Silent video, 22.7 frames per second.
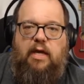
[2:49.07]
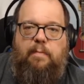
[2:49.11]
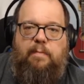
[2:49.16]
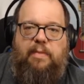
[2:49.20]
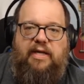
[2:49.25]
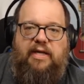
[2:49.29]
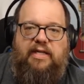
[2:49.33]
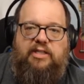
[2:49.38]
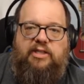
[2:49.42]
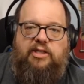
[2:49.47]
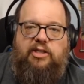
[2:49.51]

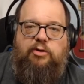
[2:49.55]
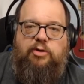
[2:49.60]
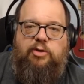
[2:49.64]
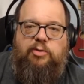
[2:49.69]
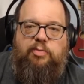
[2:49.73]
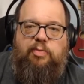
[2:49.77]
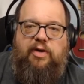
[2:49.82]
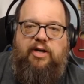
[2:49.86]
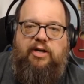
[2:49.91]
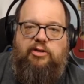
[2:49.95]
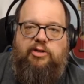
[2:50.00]
because those
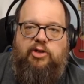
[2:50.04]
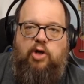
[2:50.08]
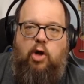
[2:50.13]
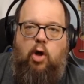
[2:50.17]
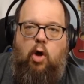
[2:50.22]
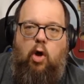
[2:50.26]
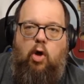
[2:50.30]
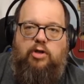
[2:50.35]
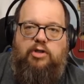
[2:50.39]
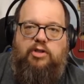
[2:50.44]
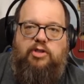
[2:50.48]
players
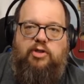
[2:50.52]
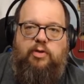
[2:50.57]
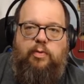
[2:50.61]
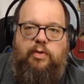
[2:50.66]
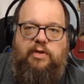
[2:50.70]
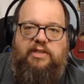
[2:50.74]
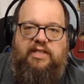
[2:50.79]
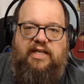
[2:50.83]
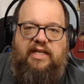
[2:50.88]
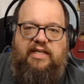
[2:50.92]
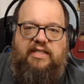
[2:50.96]
also
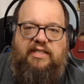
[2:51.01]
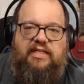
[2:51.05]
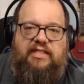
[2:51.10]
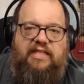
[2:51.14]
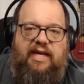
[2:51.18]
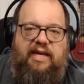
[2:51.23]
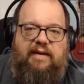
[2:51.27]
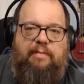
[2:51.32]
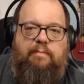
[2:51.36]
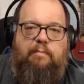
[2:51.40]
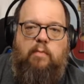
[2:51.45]
are set to
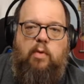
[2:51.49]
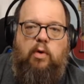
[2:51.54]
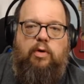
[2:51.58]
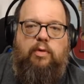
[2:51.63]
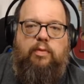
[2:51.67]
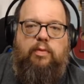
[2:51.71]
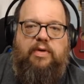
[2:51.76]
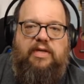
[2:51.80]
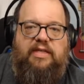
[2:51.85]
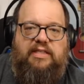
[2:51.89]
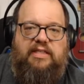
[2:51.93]
take more
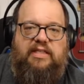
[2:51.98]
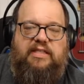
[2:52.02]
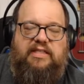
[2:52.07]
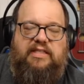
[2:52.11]
risks.